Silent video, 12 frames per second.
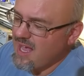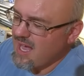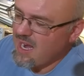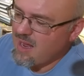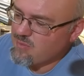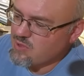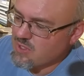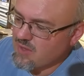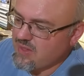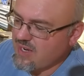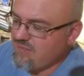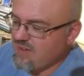And I'm sure
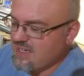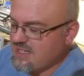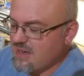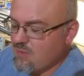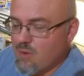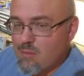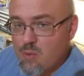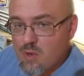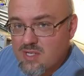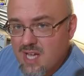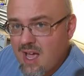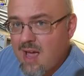that if I did it one more
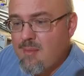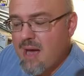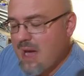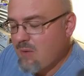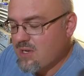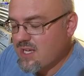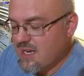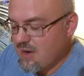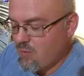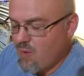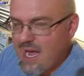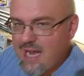time, I would get it
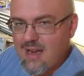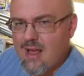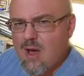right.